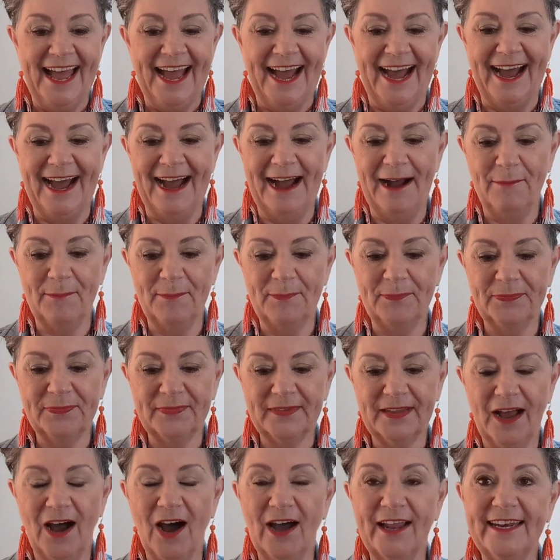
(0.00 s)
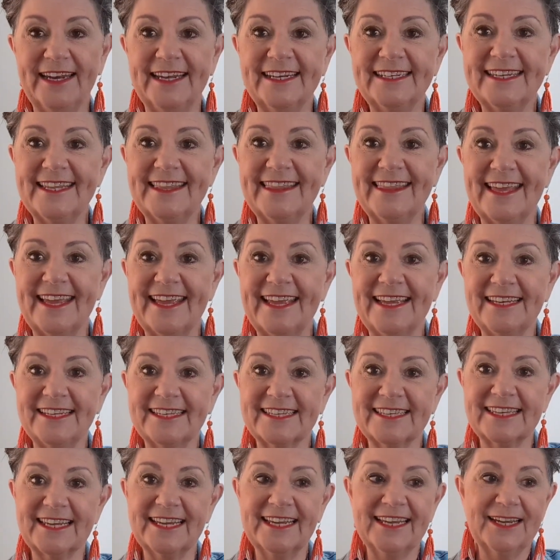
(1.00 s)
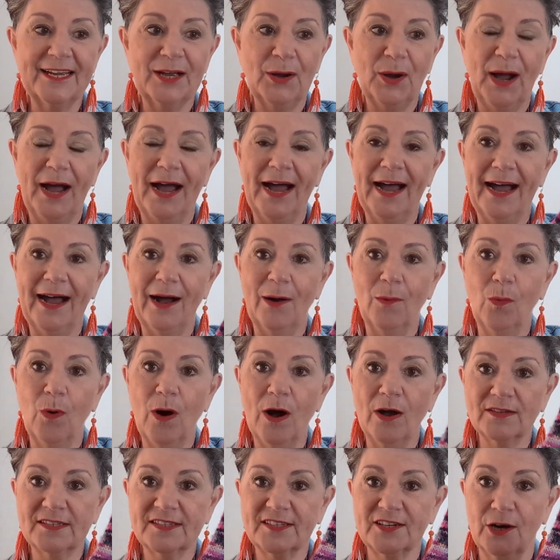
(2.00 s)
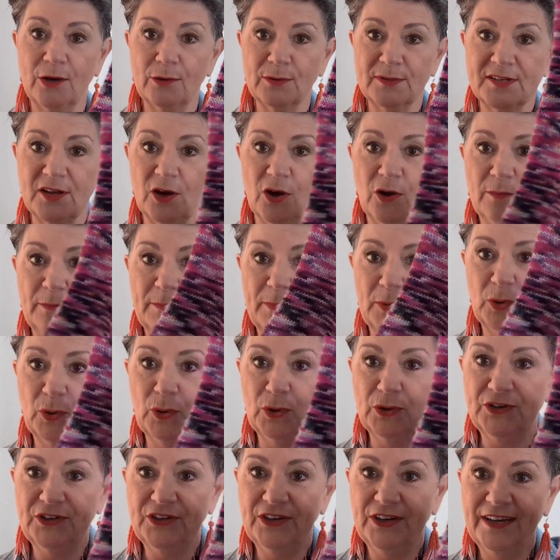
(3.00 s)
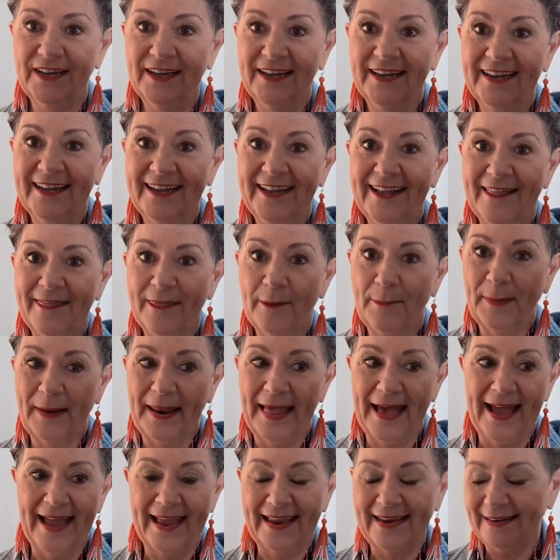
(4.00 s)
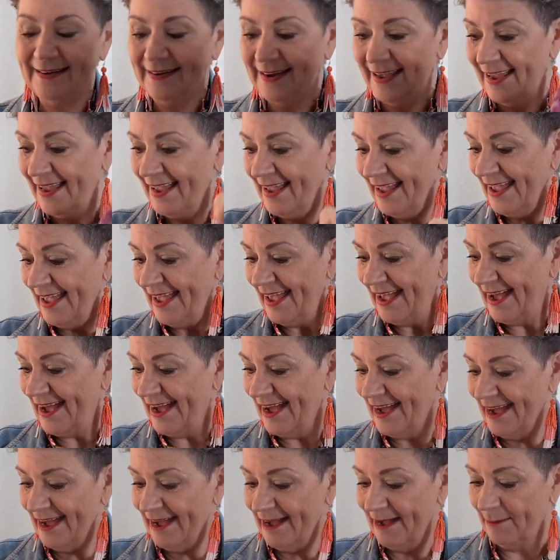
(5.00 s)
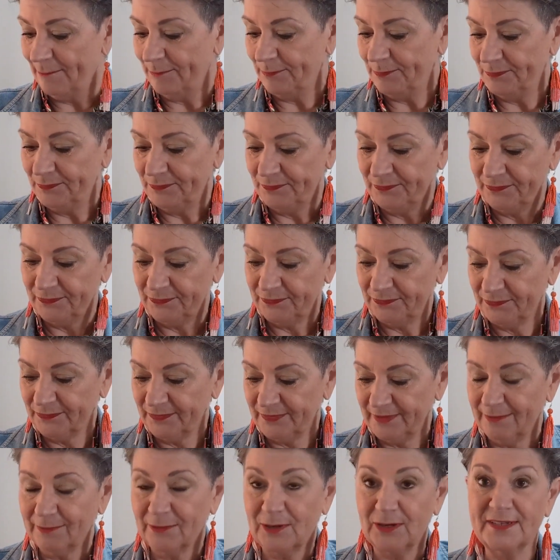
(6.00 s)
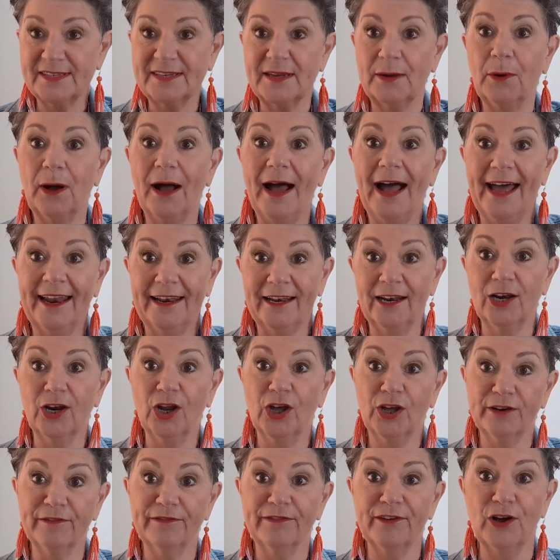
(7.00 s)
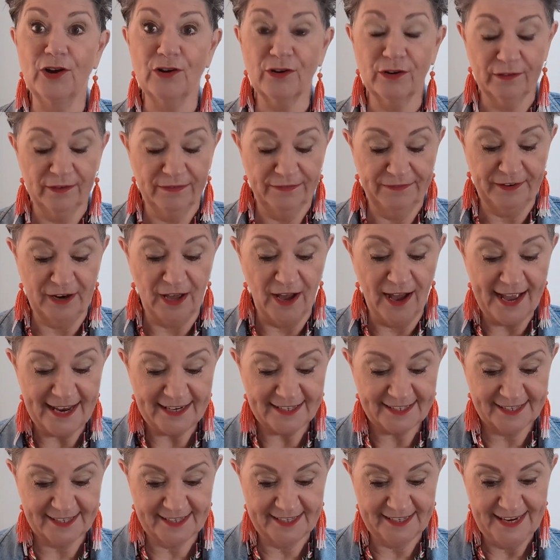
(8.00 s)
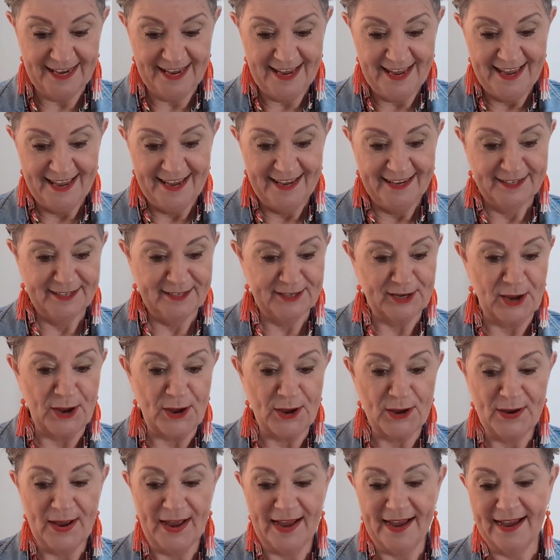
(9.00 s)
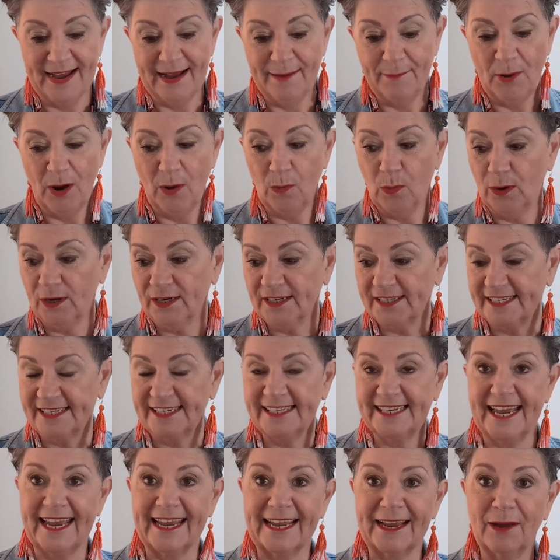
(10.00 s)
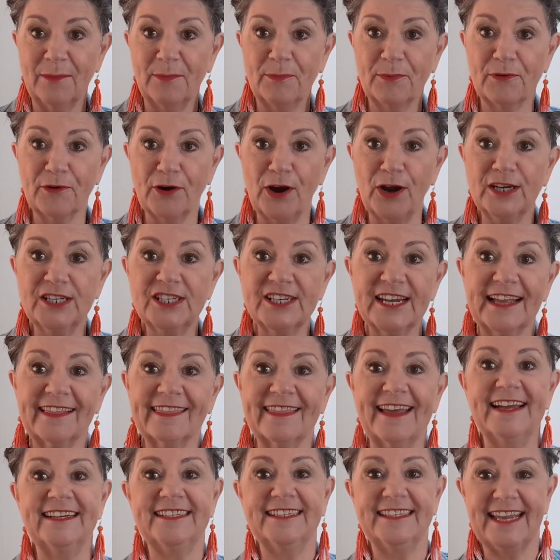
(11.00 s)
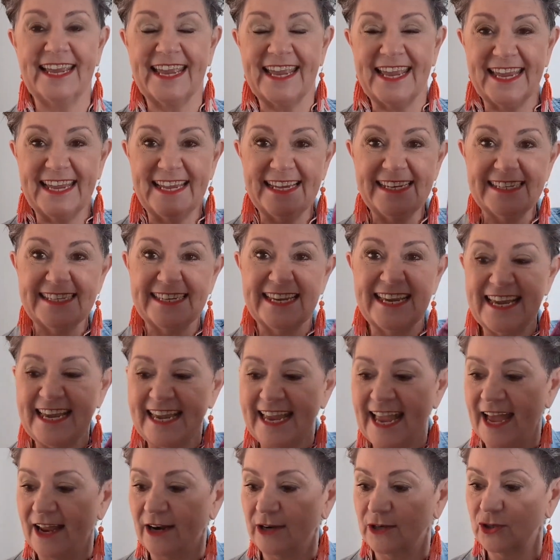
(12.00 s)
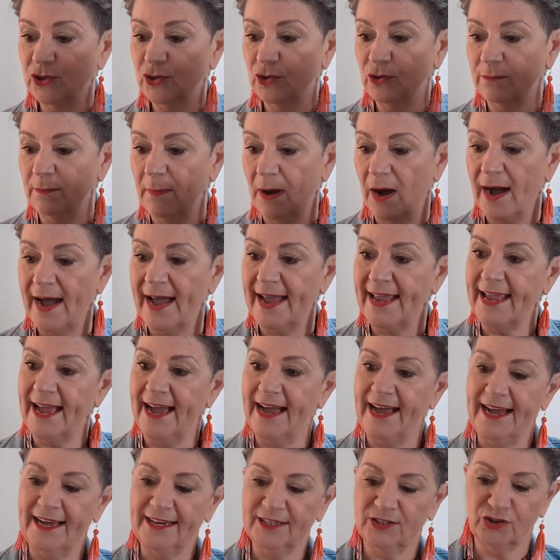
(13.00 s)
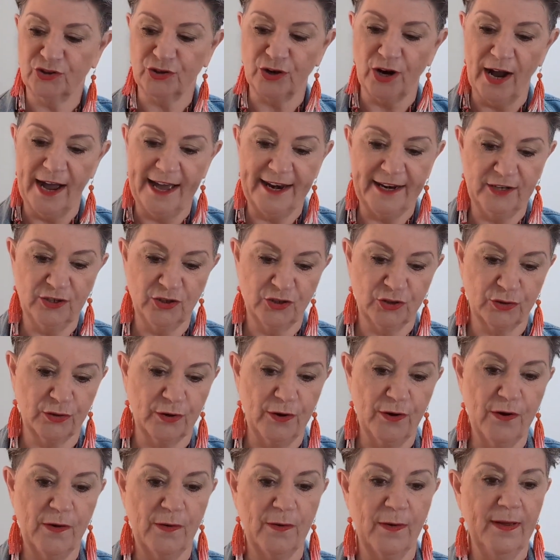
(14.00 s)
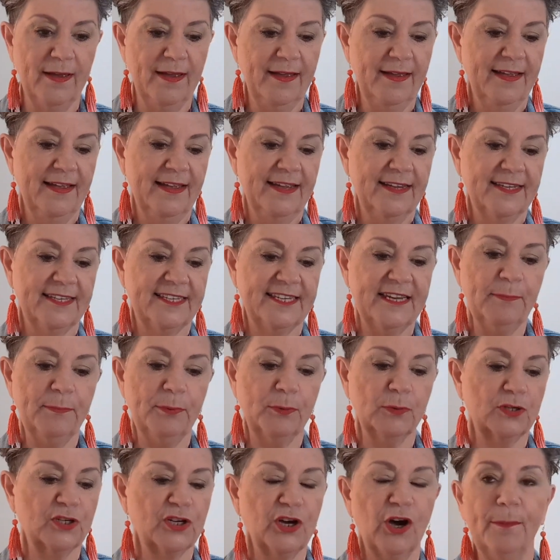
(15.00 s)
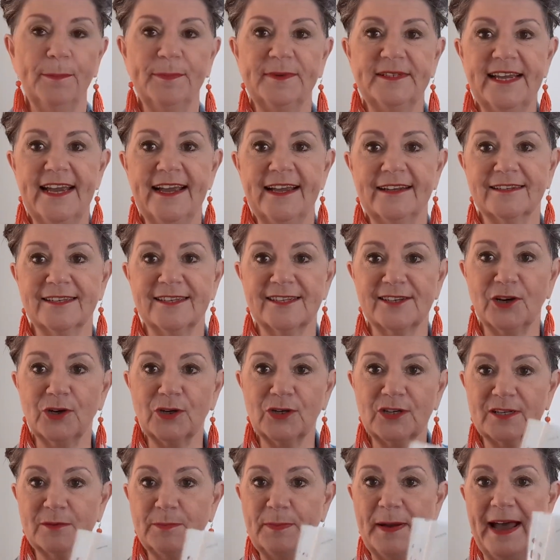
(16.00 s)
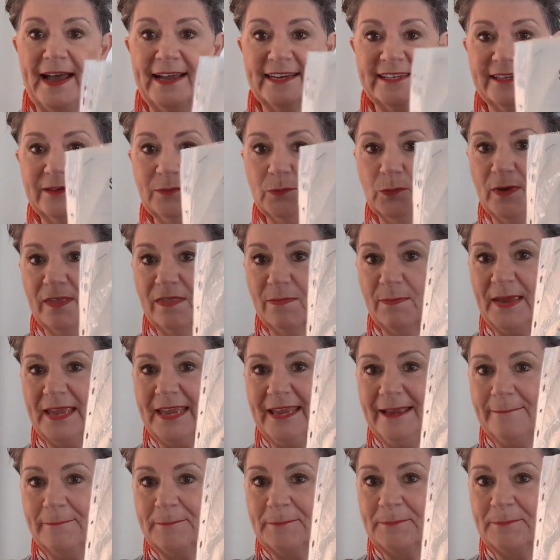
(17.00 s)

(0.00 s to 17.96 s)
I knitted these whilst I was on board the plane because I had a lot of long flights. So I wanted to take a project that's easy, and I took my tried and true simple top-down socks pattern with me.